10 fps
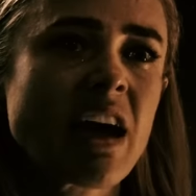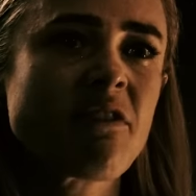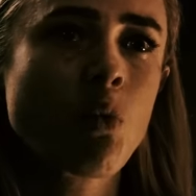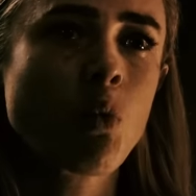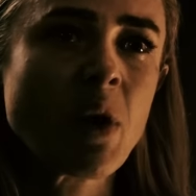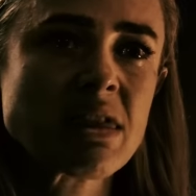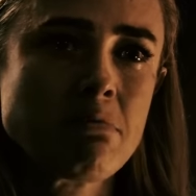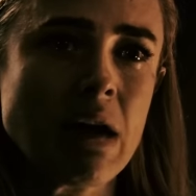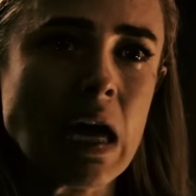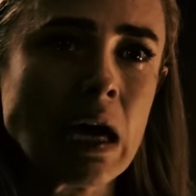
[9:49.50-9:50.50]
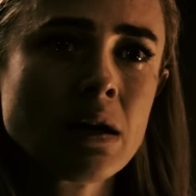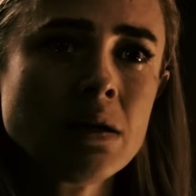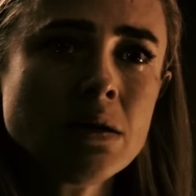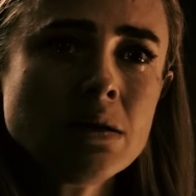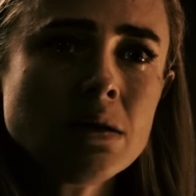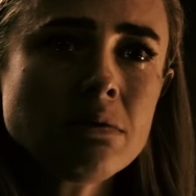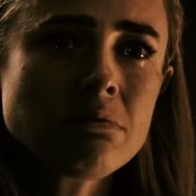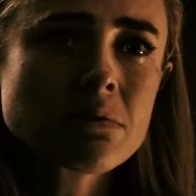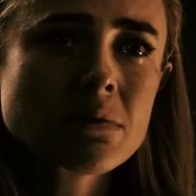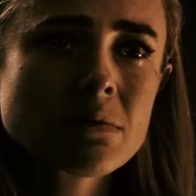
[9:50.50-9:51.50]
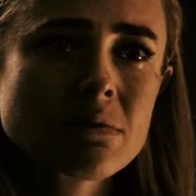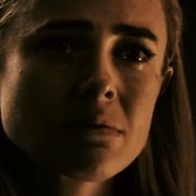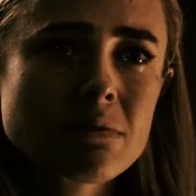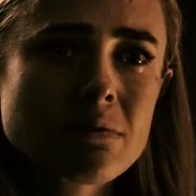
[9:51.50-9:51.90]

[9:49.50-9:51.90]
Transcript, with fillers: Babe loses her temper and demands the address,